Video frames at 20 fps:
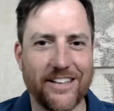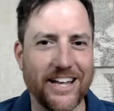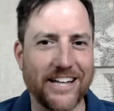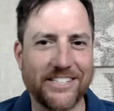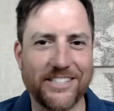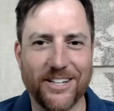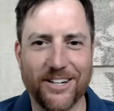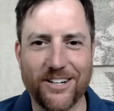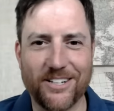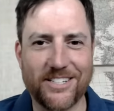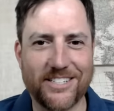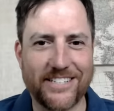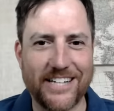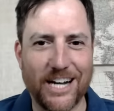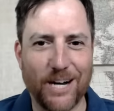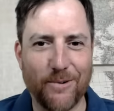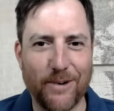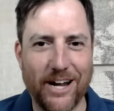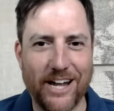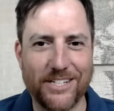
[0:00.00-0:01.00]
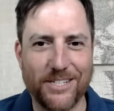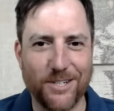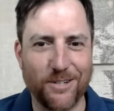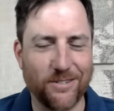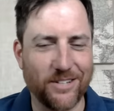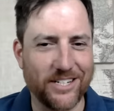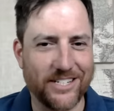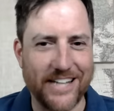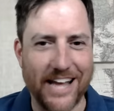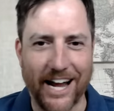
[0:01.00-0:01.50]
And that's a good segue
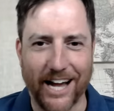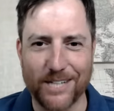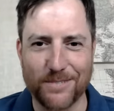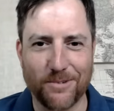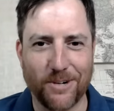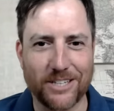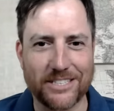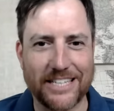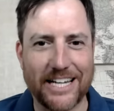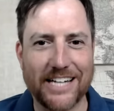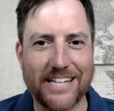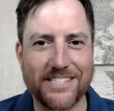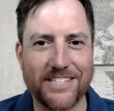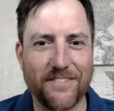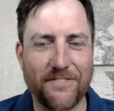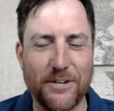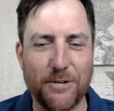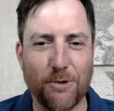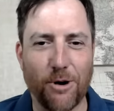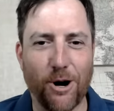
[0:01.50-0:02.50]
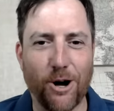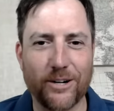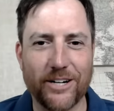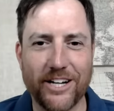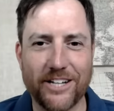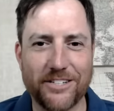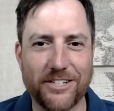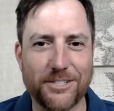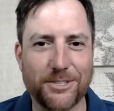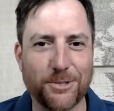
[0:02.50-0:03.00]
to the second one, and that's if you
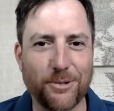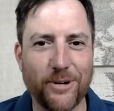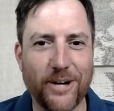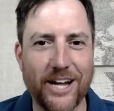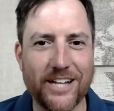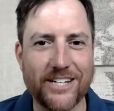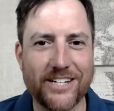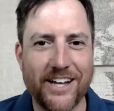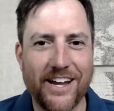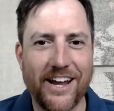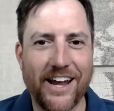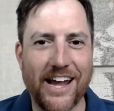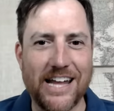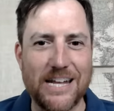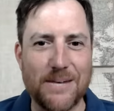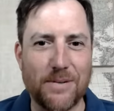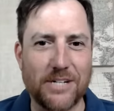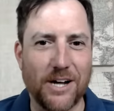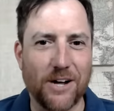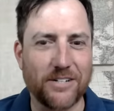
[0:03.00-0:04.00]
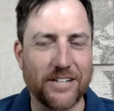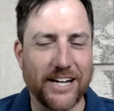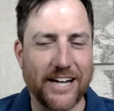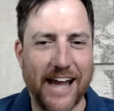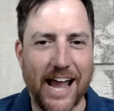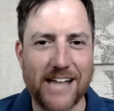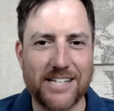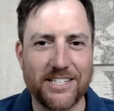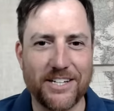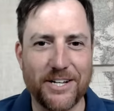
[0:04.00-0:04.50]
are in Detroit and you want to go to
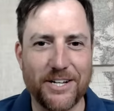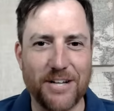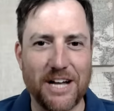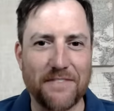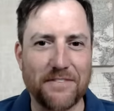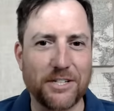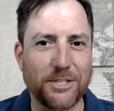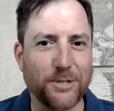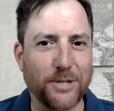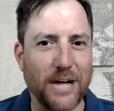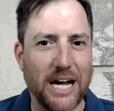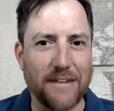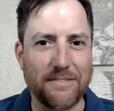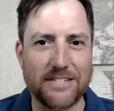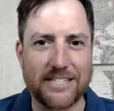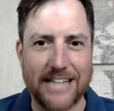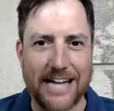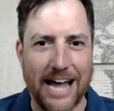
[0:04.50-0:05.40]
Canada, you'll have to drive